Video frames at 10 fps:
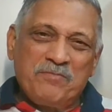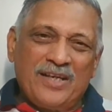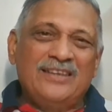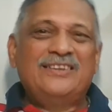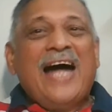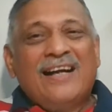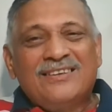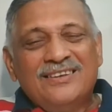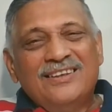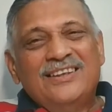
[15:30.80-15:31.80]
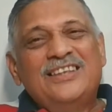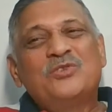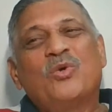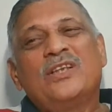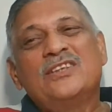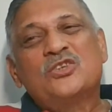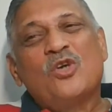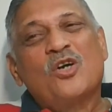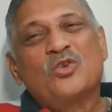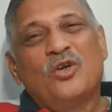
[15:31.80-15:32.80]
And that is what is
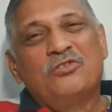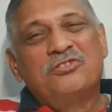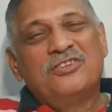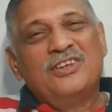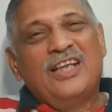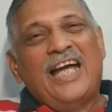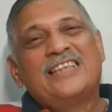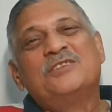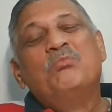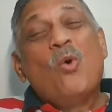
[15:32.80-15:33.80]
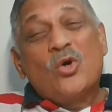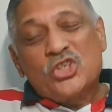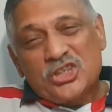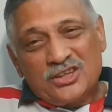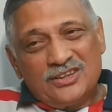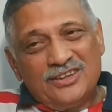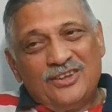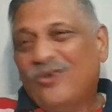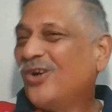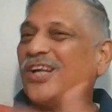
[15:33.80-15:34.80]
talked of as moksha
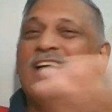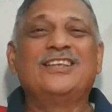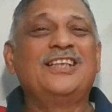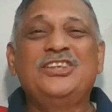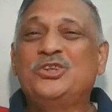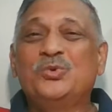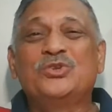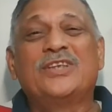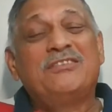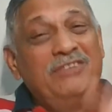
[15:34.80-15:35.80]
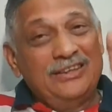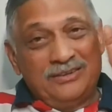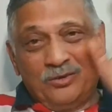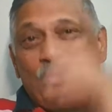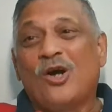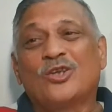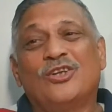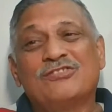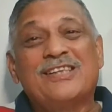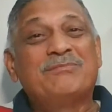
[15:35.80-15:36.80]
or other issues that we talked
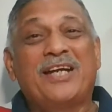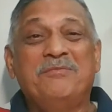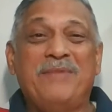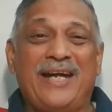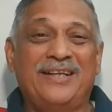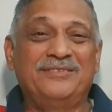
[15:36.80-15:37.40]
of some time back.